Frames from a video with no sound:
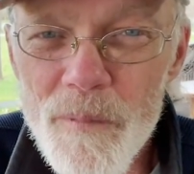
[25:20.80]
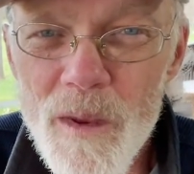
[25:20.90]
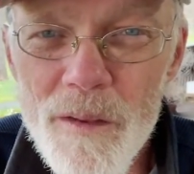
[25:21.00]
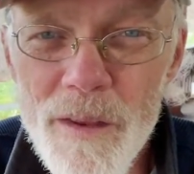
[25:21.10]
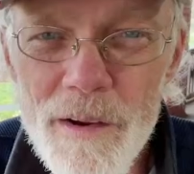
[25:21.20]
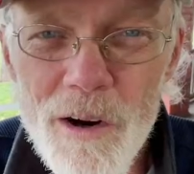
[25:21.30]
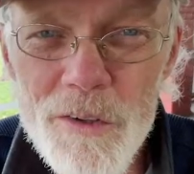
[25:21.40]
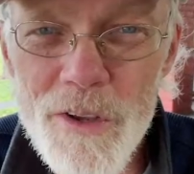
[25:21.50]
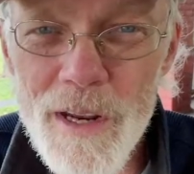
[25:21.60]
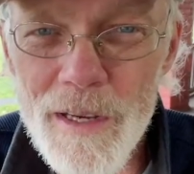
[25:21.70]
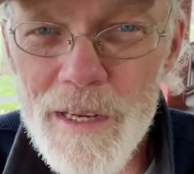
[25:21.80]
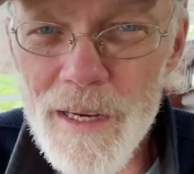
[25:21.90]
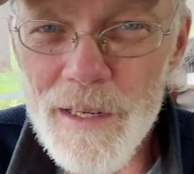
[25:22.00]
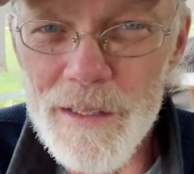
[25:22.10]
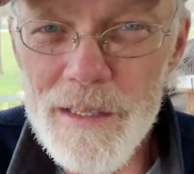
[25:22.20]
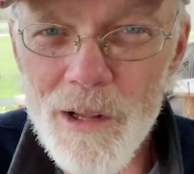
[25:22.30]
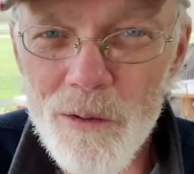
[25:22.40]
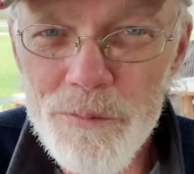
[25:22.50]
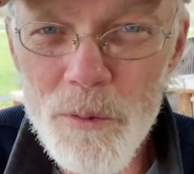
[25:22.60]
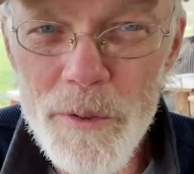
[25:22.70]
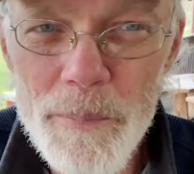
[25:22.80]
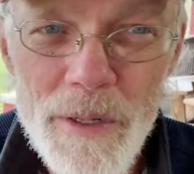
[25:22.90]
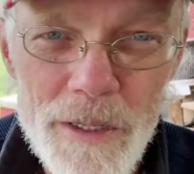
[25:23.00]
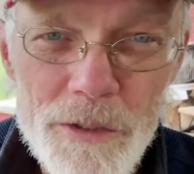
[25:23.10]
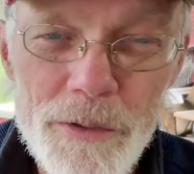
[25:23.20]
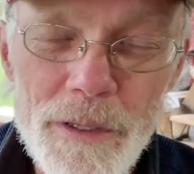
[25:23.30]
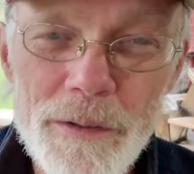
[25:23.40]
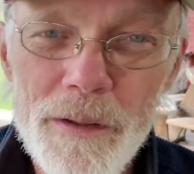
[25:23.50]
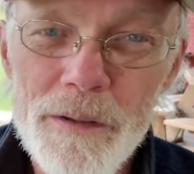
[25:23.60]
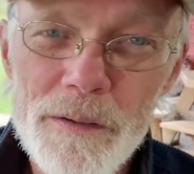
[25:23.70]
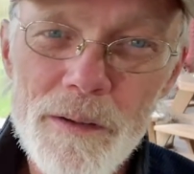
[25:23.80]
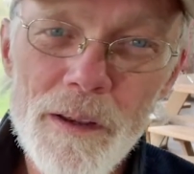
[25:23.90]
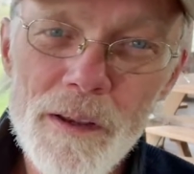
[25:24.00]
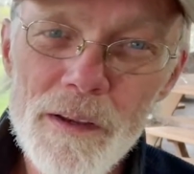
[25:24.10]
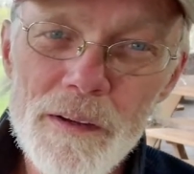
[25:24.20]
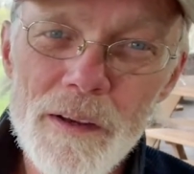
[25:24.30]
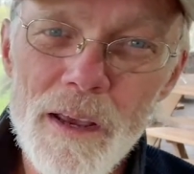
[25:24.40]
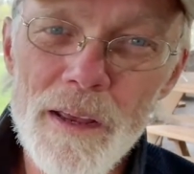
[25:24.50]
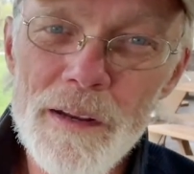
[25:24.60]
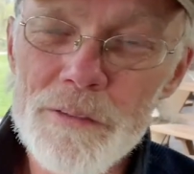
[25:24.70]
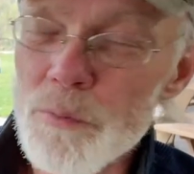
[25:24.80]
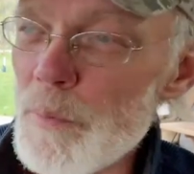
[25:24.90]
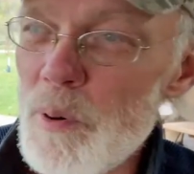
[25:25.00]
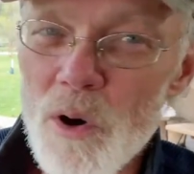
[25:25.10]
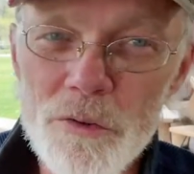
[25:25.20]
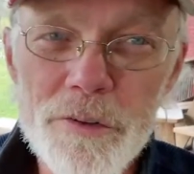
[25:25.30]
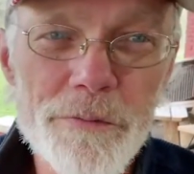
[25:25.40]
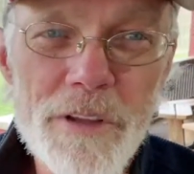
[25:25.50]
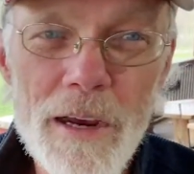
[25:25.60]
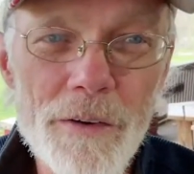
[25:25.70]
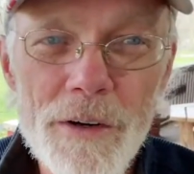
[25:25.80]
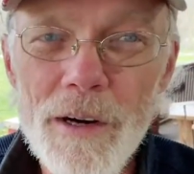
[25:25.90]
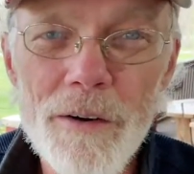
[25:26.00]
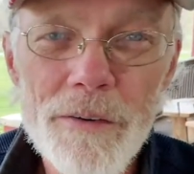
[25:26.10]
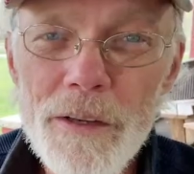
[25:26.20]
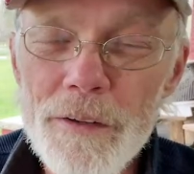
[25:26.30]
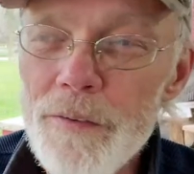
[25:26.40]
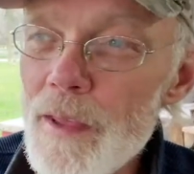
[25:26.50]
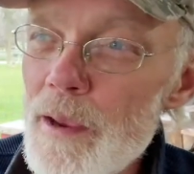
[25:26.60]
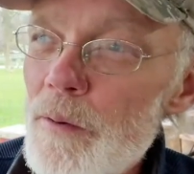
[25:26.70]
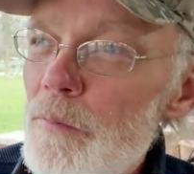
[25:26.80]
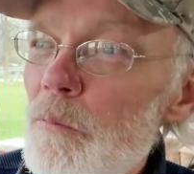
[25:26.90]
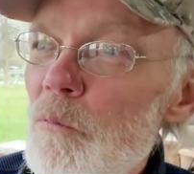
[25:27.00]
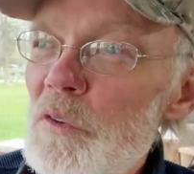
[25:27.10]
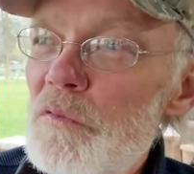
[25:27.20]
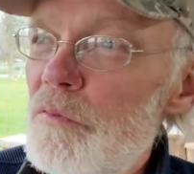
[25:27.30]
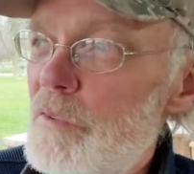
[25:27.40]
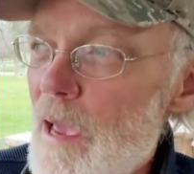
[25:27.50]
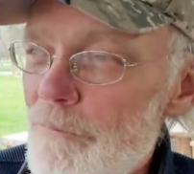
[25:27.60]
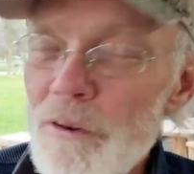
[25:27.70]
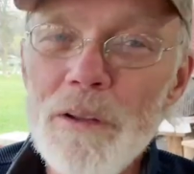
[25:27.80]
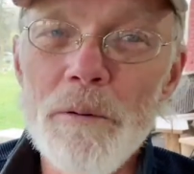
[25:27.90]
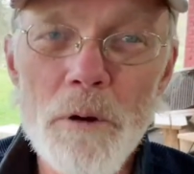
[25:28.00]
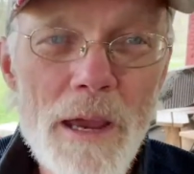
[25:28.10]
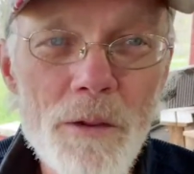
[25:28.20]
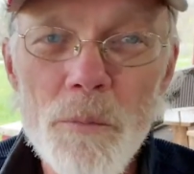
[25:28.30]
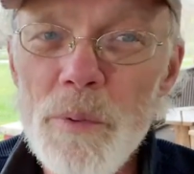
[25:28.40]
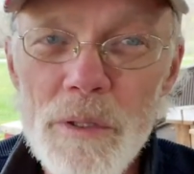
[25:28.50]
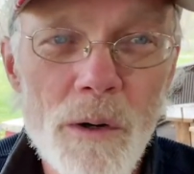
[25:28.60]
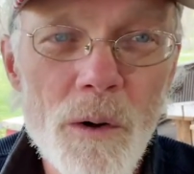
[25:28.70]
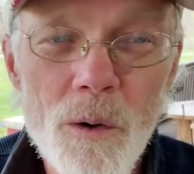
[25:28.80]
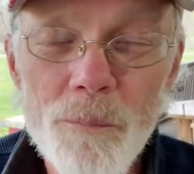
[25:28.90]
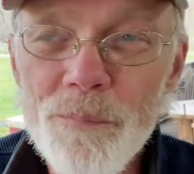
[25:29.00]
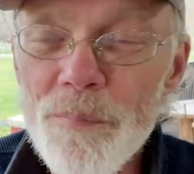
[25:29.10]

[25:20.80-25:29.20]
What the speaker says: They are dedicated California patriot. And it's repulsive down there. They would definitely rather be home.